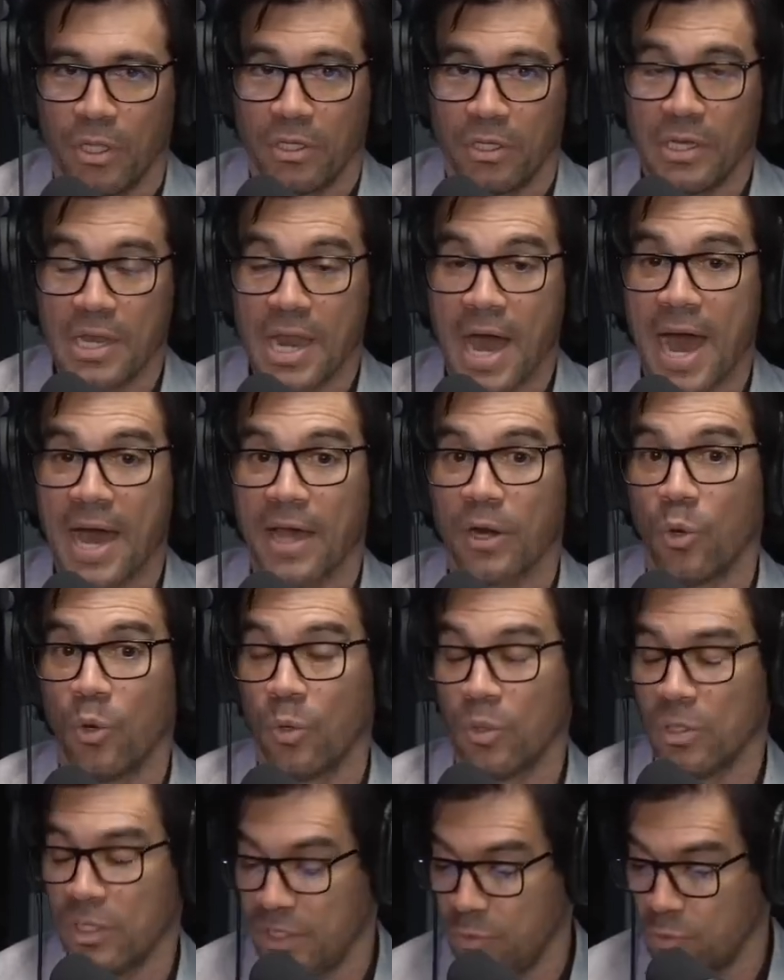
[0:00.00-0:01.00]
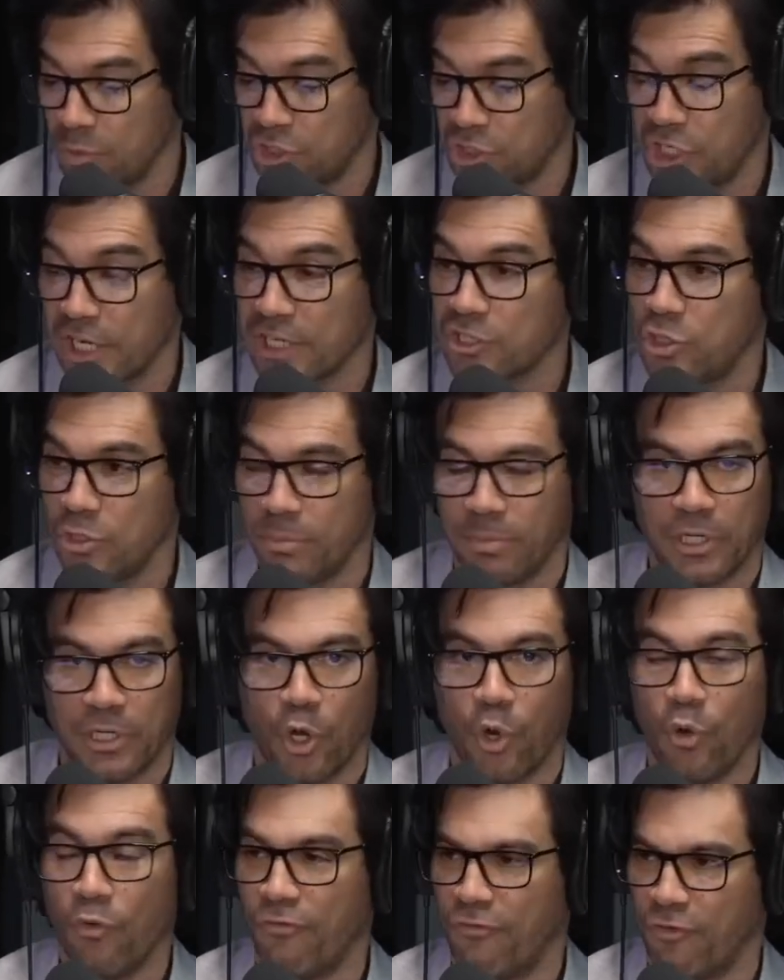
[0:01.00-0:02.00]
not only reject you, but
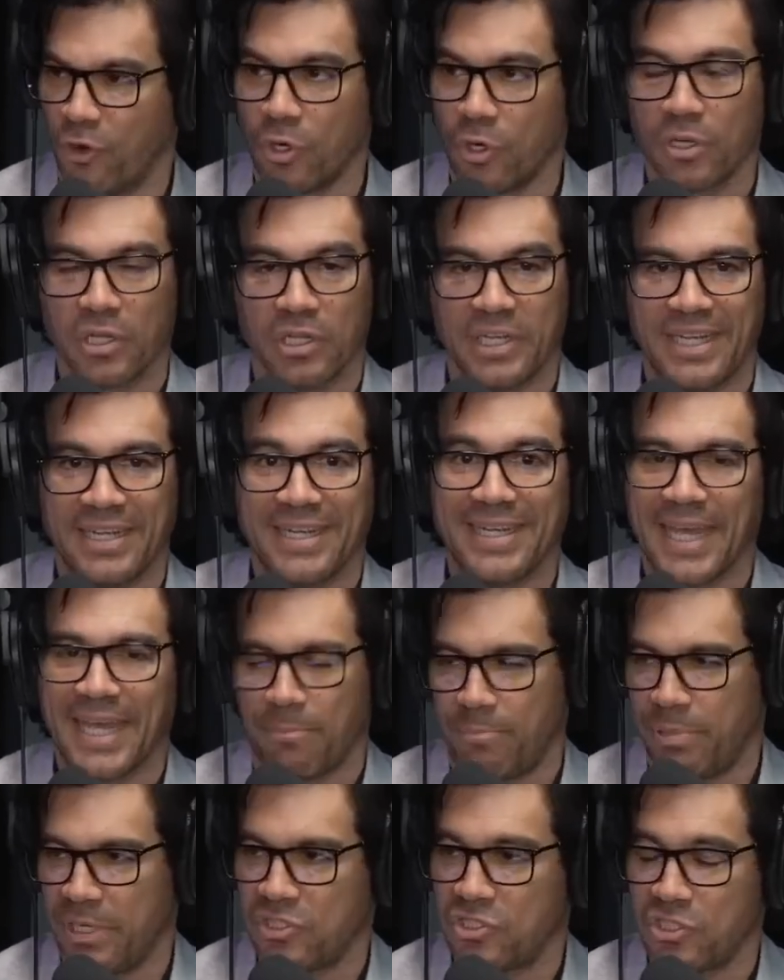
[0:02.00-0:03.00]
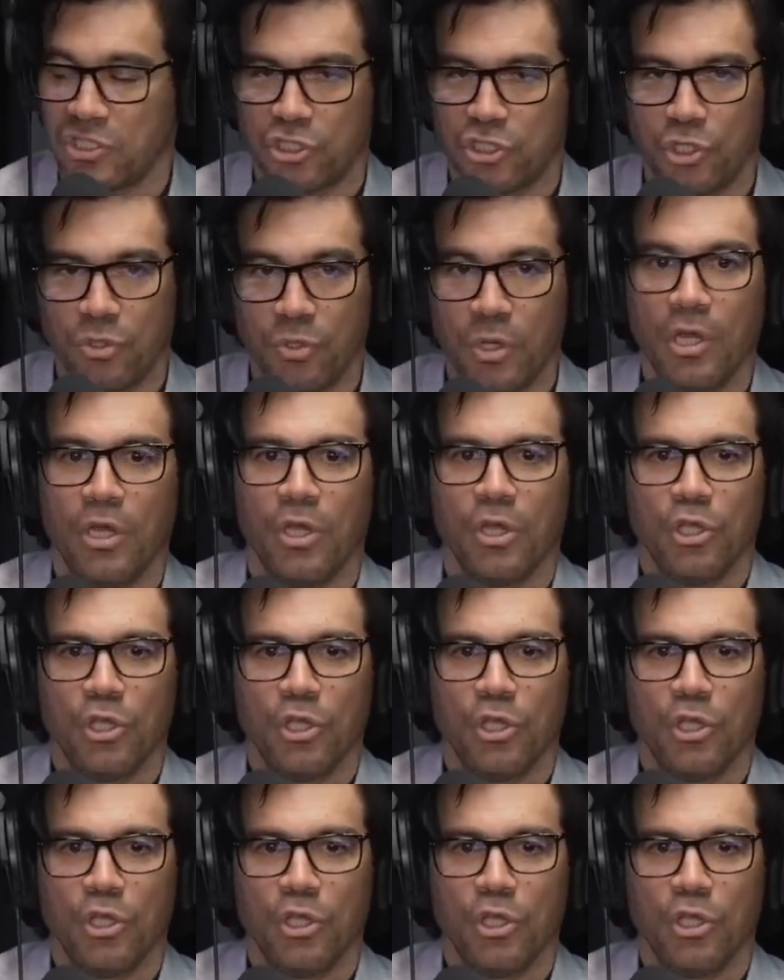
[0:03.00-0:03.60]
overtly get pissed at you.